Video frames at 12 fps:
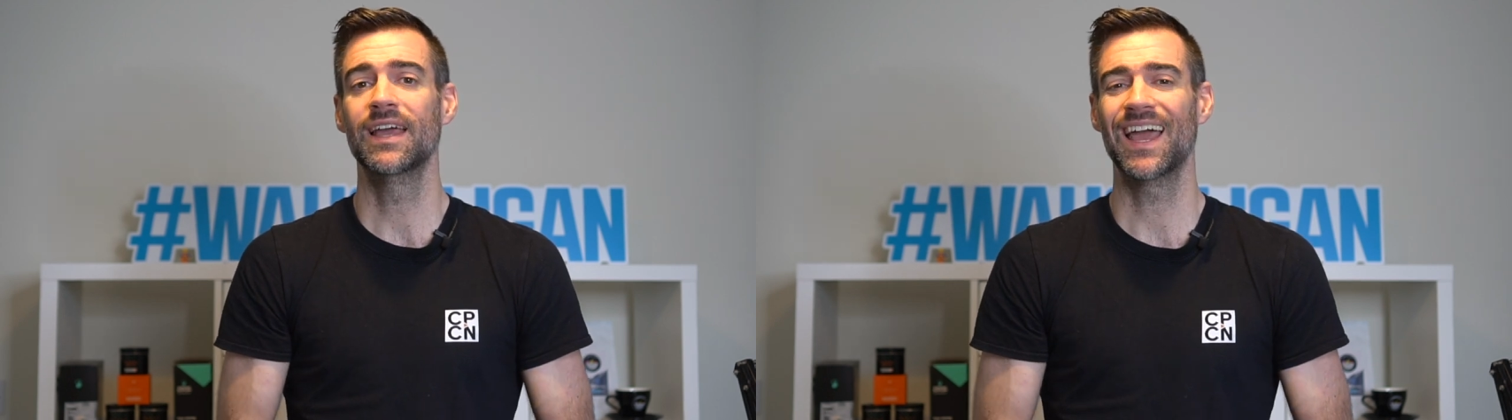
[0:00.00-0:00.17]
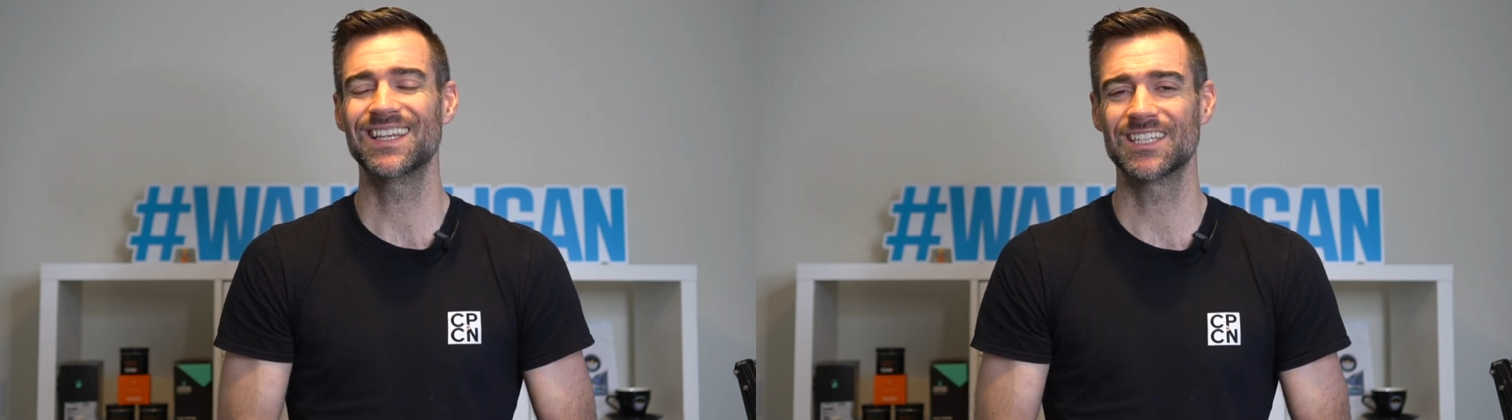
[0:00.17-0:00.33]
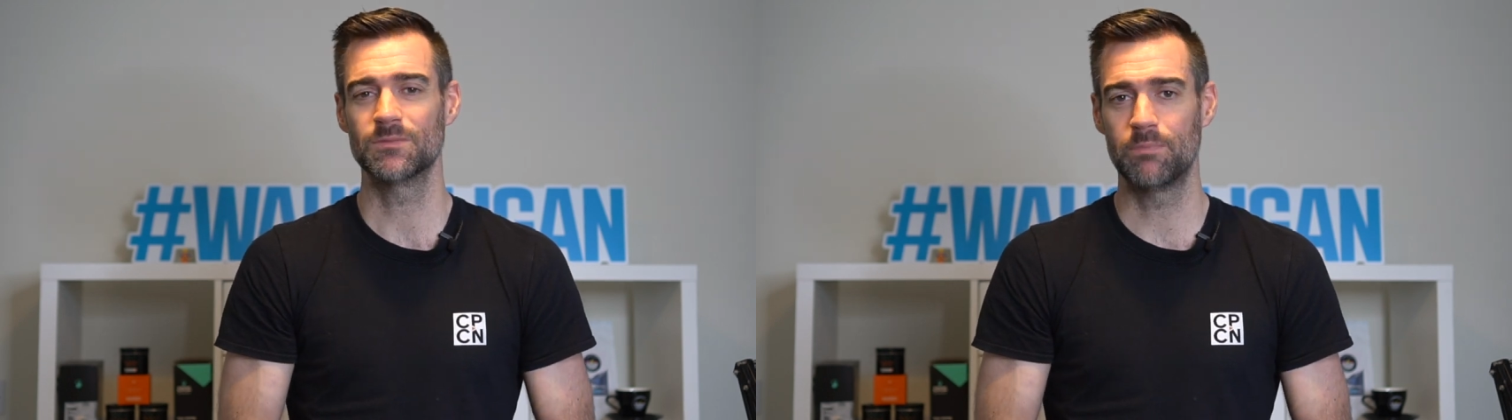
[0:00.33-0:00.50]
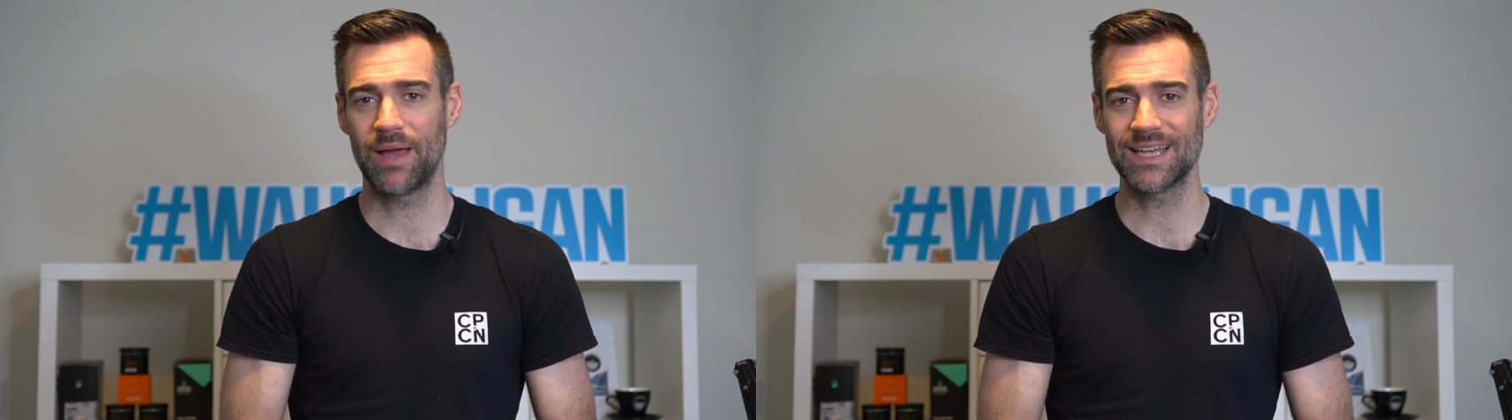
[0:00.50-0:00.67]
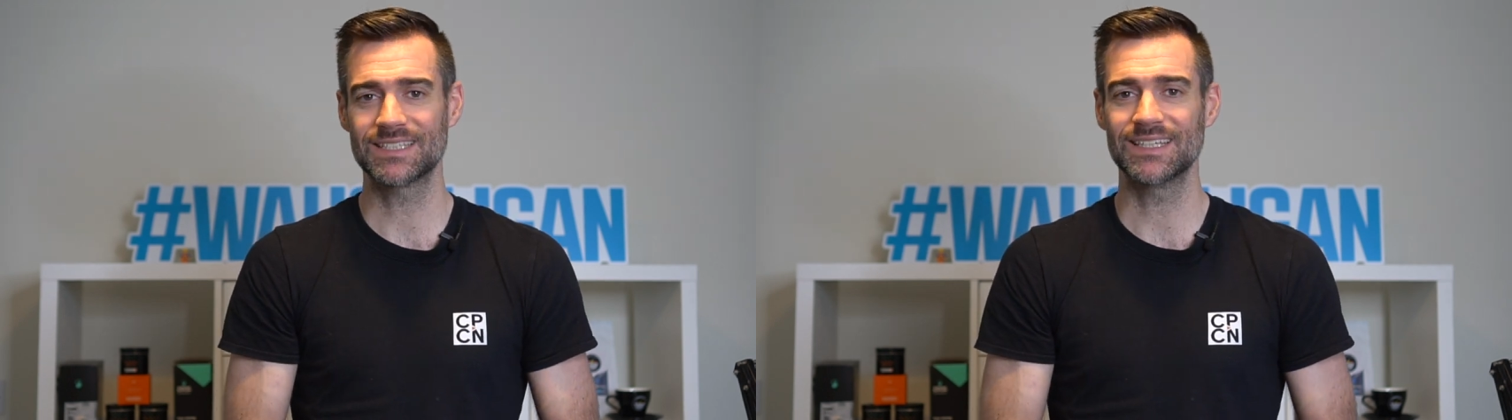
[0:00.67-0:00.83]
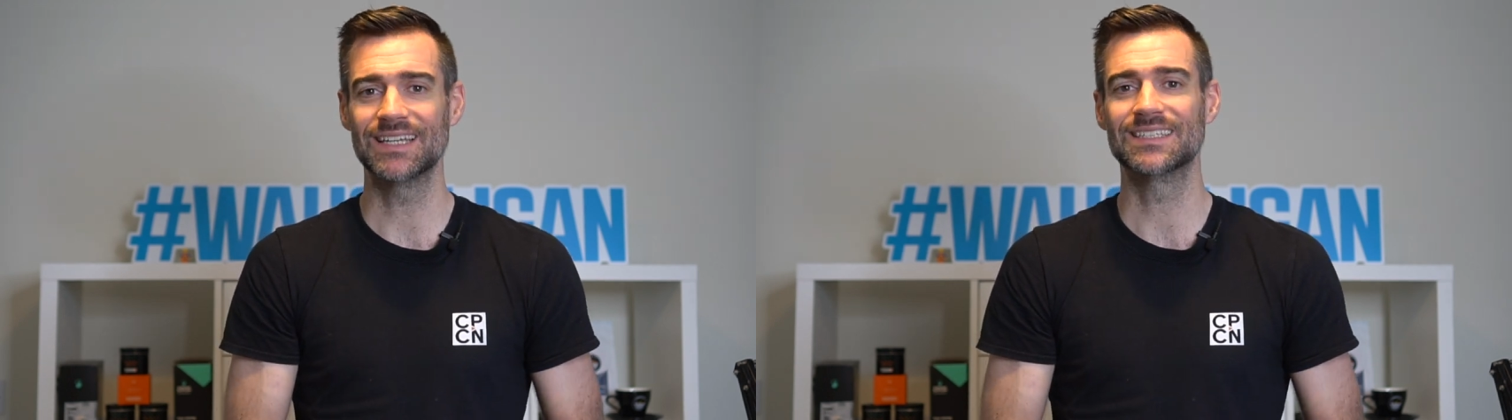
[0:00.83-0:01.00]
is as
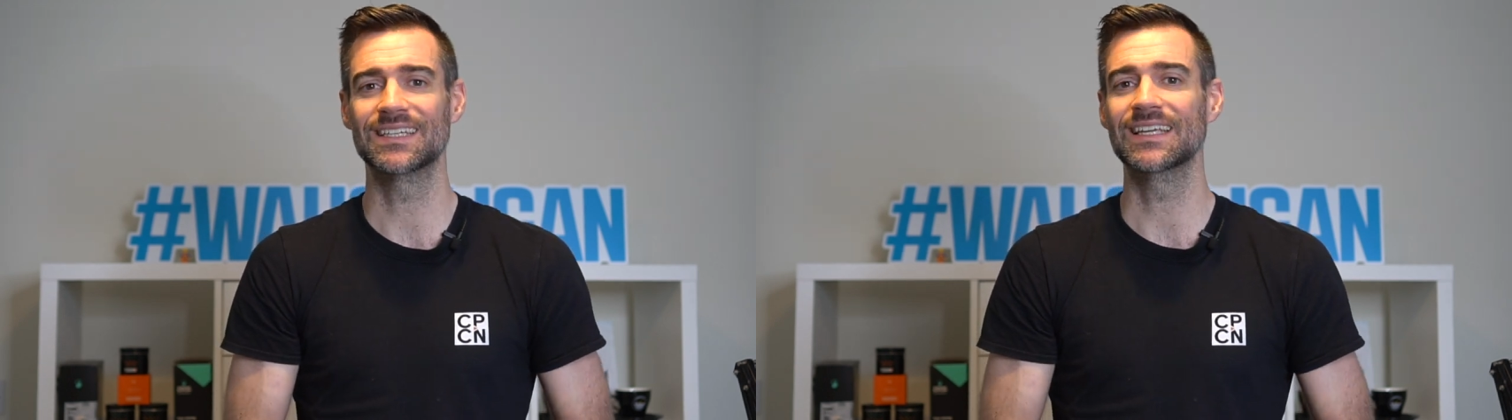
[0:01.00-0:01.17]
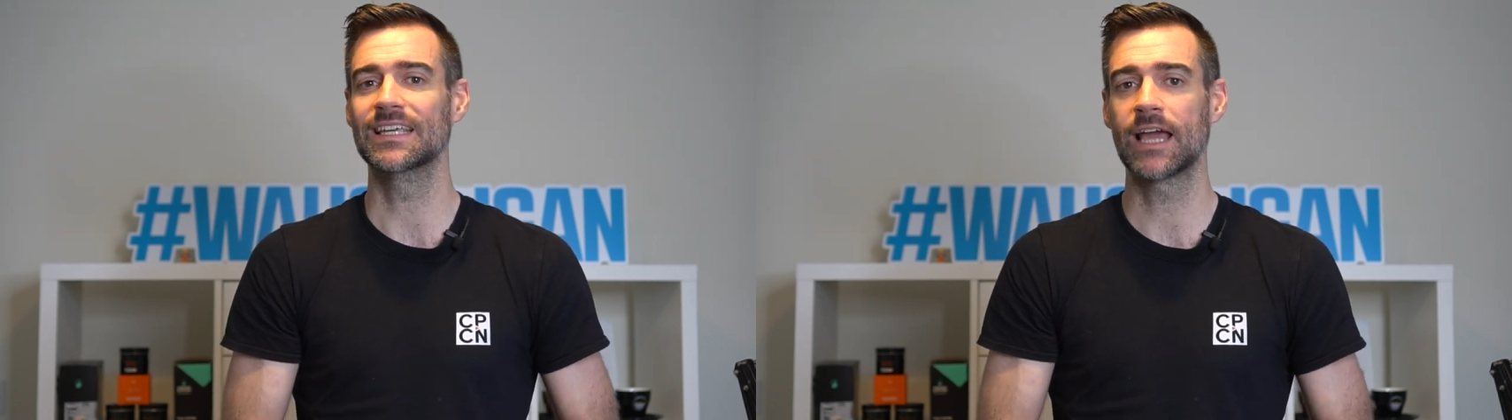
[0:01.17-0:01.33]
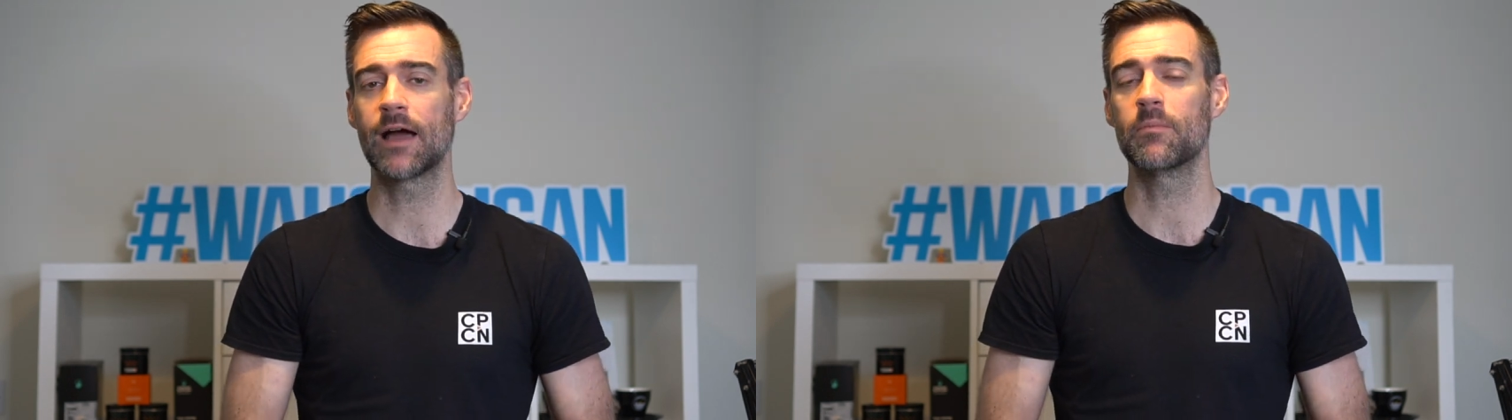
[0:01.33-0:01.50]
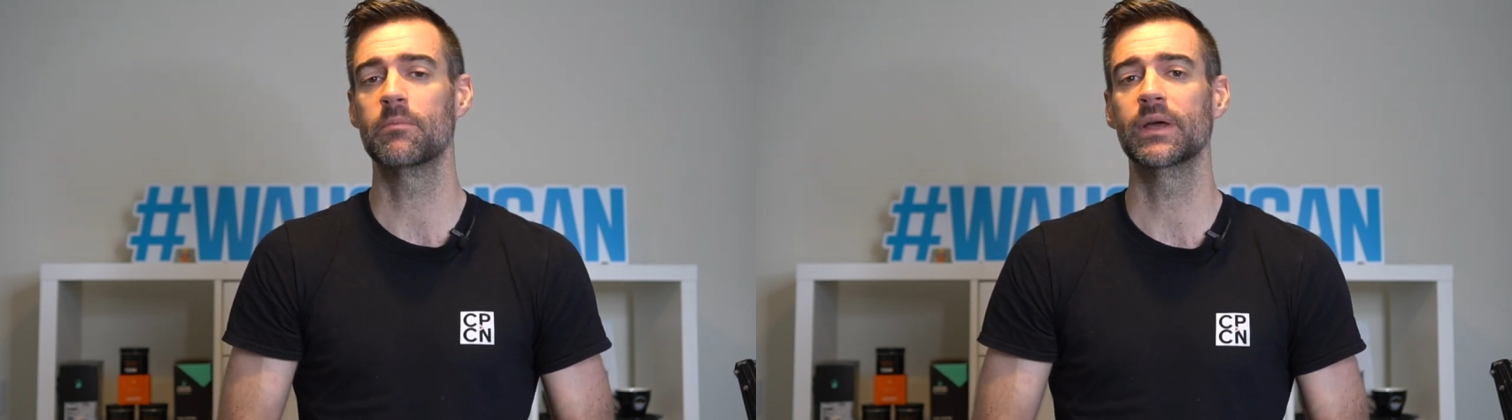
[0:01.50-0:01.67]
best as it can